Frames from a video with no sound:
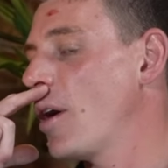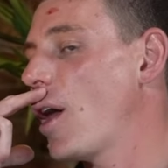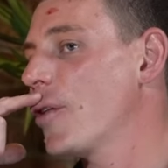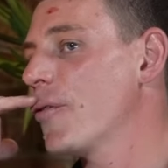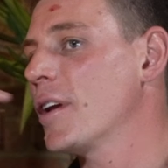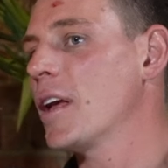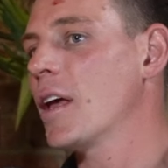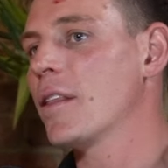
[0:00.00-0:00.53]
Are
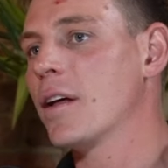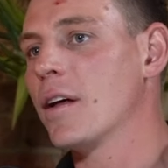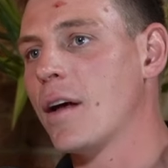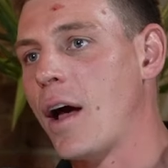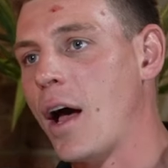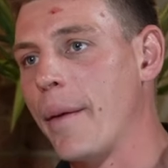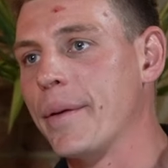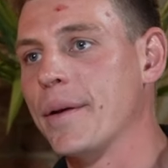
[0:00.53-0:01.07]
there any other
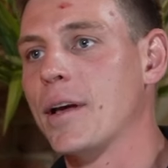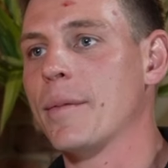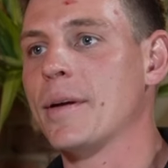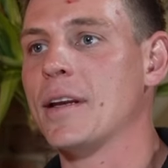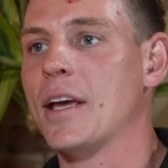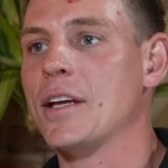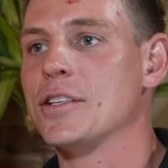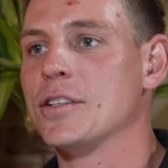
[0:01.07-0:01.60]
up and coming
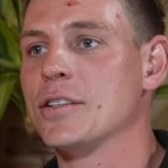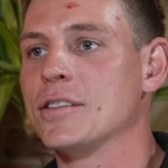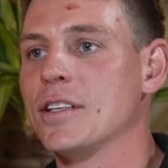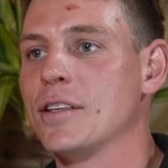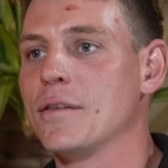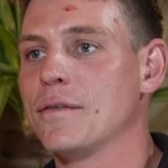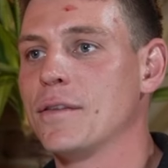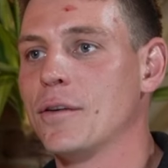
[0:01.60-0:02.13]
nations that
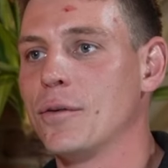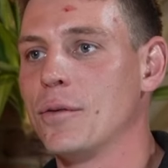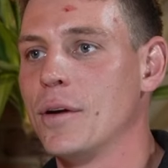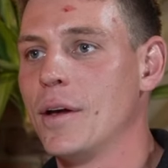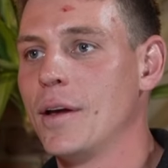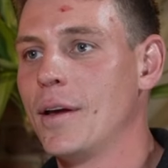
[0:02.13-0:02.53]
you feel